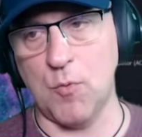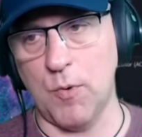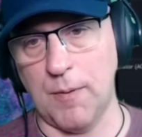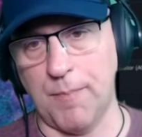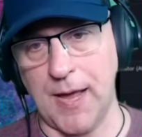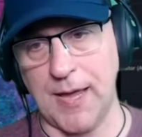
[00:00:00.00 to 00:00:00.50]
And you
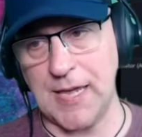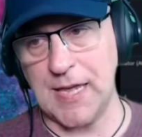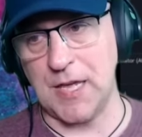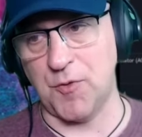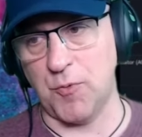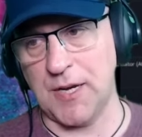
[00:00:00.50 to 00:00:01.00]
want to buy E
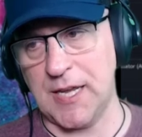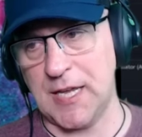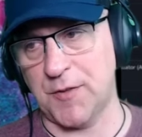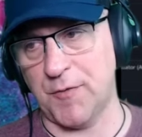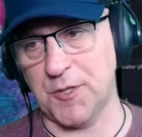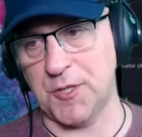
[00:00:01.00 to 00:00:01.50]
T H when
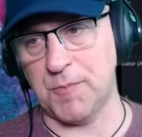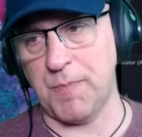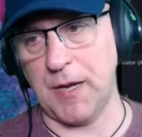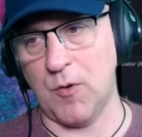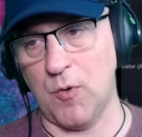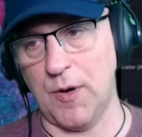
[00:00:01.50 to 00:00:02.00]
E T H
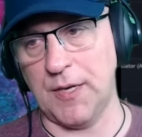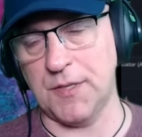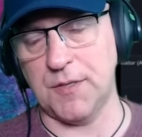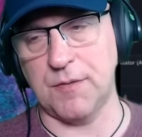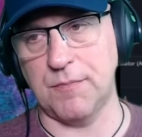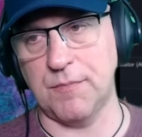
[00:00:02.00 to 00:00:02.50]
versus
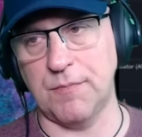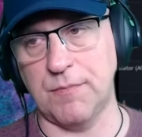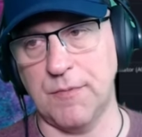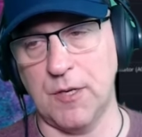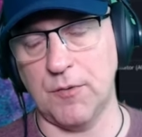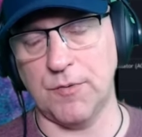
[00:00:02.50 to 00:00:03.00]
Bitcoin is,
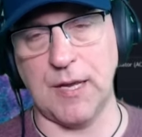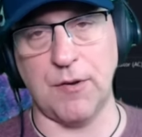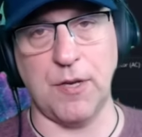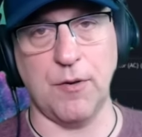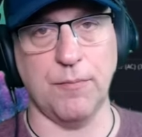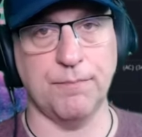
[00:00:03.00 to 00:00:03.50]
you know,
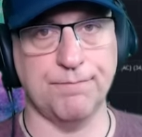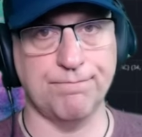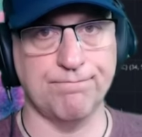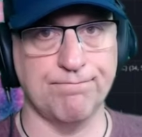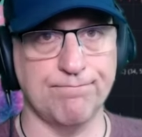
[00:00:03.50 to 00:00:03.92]
down here.